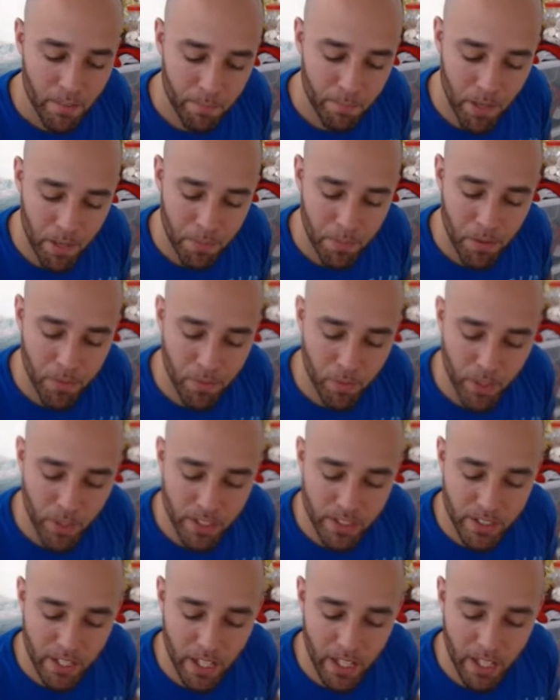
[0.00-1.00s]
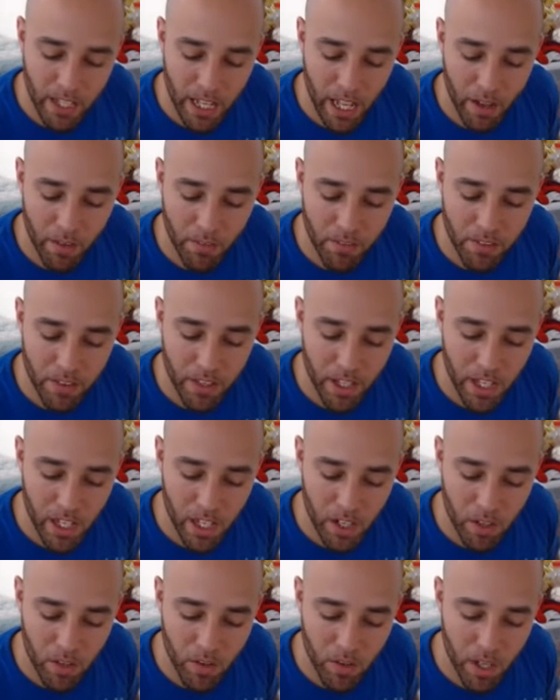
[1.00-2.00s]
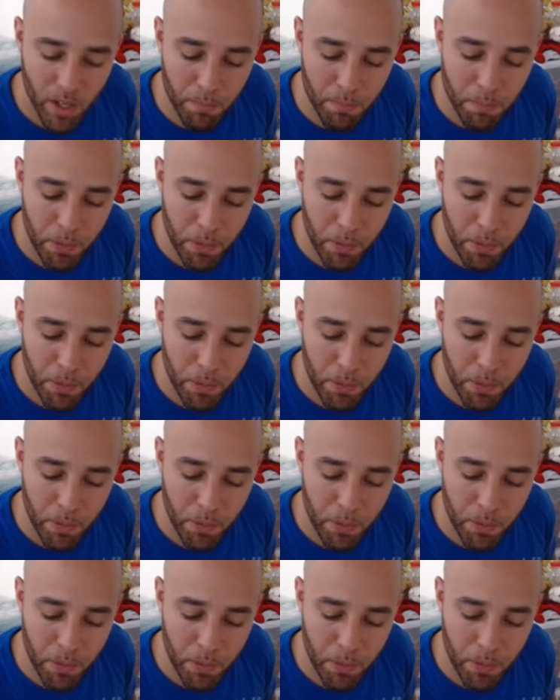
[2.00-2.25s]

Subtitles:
Maybe if we take out Theo and